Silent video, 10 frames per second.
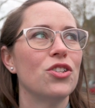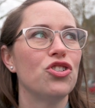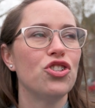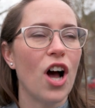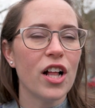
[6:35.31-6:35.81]

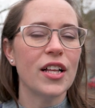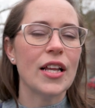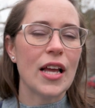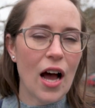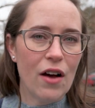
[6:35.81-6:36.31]

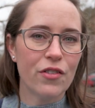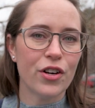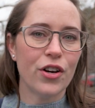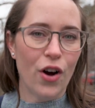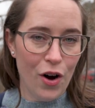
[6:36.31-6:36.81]
chocolate
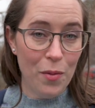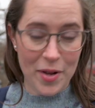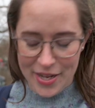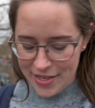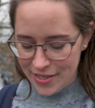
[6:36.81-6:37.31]
covered
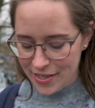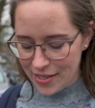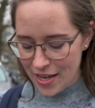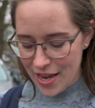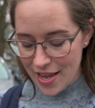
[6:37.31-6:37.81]
almonds
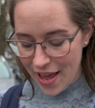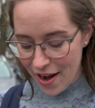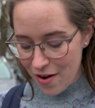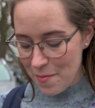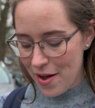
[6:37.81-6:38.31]
in
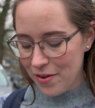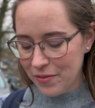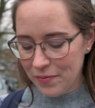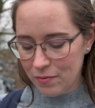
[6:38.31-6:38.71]
caramel